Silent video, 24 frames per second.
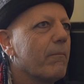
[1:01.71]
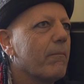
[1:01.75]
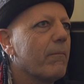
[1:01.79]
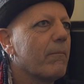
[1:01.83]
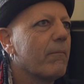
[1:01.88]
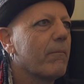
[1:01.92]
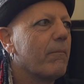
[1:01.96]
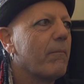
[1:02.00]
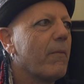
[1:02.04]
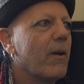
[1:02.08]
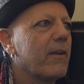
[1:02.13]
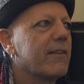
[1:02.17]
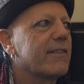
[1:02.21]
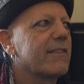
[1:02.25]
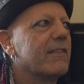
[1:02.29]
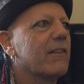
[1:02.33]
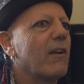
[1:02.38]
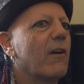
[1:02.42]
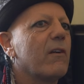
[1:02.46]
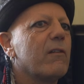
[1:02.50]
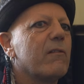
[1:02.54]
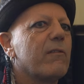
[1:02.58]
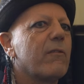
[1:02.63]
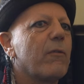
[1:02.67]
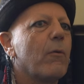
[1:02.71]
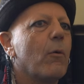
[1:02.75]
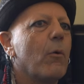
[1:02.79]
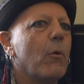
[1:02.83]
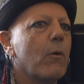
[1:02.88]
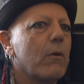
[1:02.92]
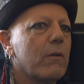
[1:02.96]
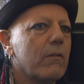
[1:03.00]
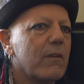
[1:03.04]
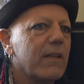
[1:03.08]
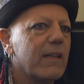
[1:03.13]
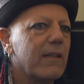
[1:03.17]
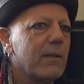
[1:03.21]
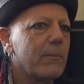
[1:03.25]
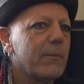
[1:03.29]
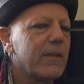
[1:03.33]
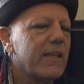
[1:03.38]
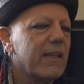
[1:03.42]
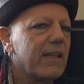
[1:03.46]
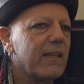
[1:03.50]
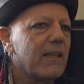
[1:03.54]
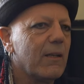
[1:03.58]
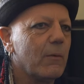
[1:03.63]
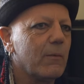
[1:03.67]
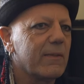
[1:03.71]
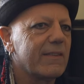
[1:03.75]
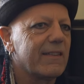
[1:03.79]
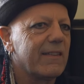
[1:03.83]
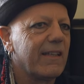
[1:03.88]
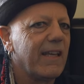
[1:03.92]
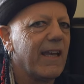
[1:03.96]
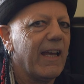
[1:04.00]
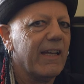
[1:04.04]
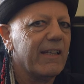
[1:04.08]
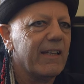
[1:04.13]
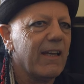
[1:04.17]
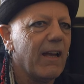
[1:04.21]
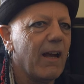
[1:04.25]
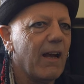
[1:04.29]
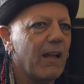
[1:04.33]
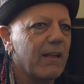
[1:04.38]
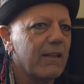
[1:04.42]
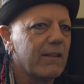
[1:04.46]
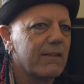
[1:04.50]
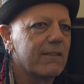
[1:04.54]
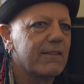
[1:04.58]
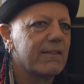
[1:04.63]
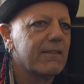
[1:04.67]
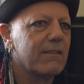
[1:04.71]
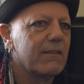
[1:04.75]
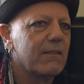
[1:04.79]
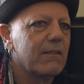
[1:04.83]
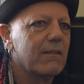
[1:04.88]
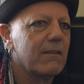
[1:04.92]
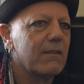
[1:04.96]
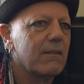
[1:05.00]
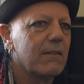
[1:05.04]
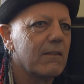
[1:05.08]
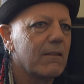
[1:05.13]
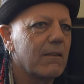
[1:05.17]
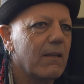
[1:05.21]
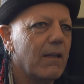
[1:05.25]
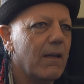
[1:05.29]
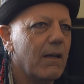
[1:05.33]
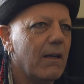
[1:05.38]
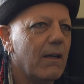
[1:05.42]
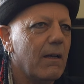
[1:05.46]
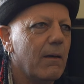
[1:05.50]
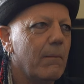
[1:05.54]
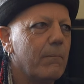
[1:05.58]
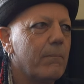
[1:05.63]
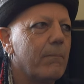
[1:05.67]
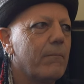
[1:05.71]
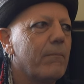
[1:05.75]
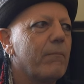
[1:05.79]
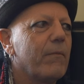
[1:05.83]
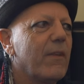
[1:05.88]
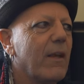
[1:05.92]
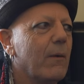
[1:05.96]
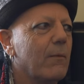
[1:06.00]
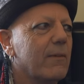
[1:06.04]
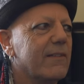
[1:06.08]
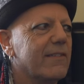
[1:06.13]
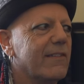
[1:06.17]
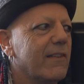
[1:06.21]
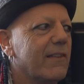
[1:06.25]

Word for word: most known for in the beginning was the Candy Harlots. Um, that was the,